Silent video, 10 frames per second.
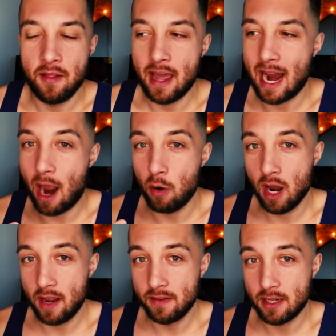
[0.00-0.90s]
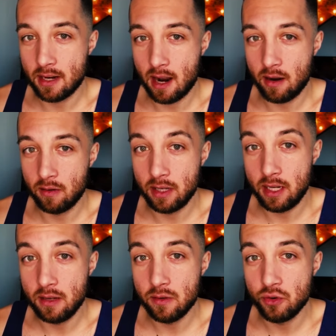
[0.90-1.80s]
that our lifestyle
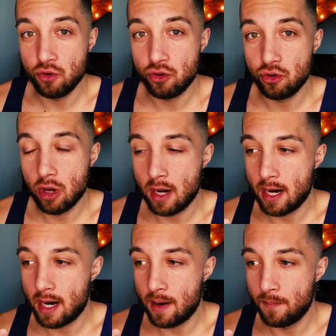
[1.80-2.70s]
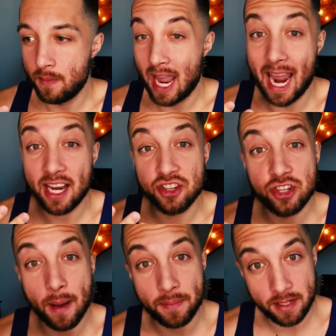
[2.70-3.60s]
is
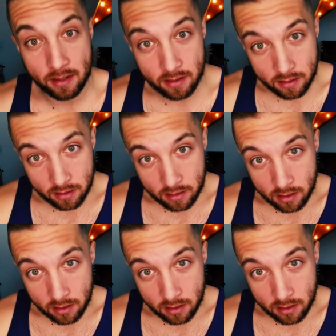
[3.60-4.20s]
accepted